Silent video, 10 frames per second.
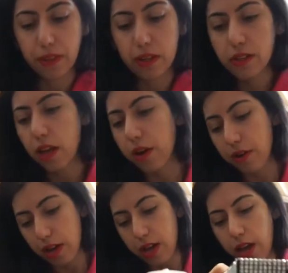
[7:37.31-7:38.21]

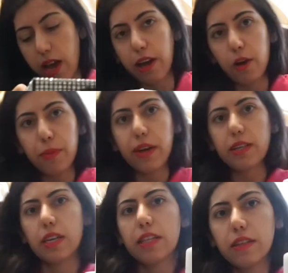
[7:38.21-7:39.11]
So I hope you
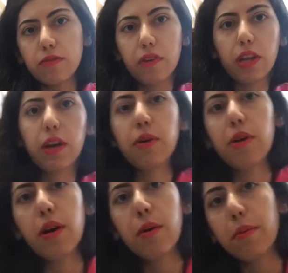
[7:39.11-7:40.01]
guys like this video.
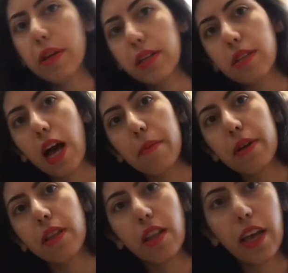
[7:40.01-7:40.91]
Please
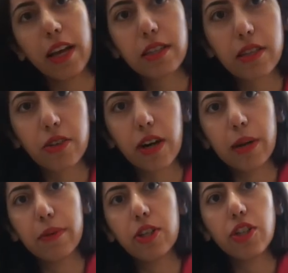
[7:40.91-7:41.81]
comment, like,
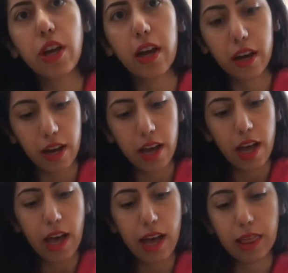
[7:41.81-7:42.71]
subscribe, and share,
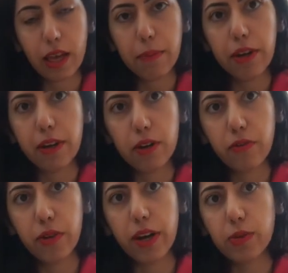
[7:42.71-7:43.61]
and let me know
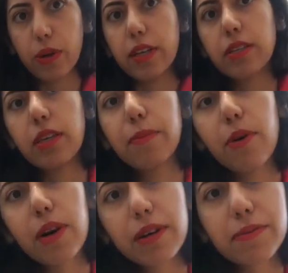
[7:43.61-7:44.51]
if you guys want to see
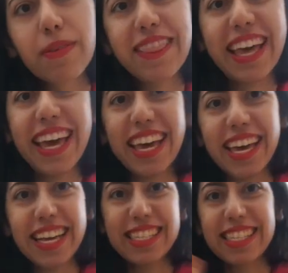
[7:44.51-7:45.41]
more.
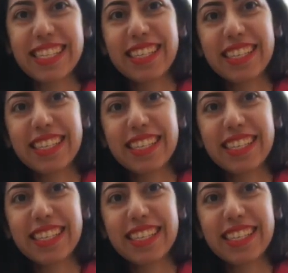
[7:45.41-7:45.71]
Thanks.